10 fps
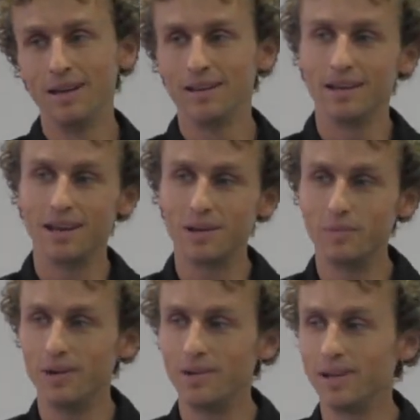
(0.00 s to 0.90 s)
then they can
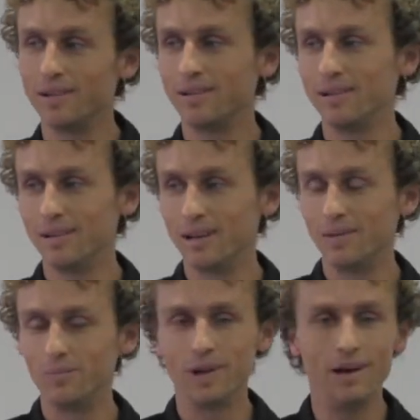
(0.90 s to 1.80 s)
be a really good
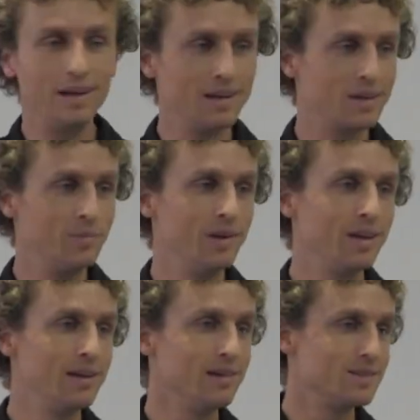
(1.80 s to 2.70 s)
light in the
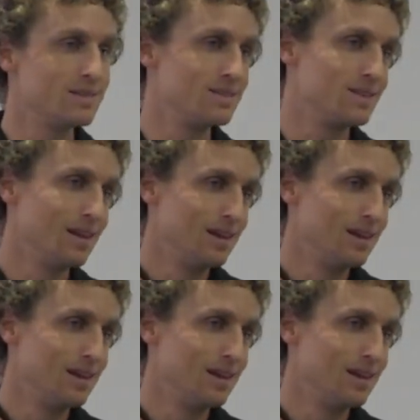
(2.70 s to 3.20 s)
community, not just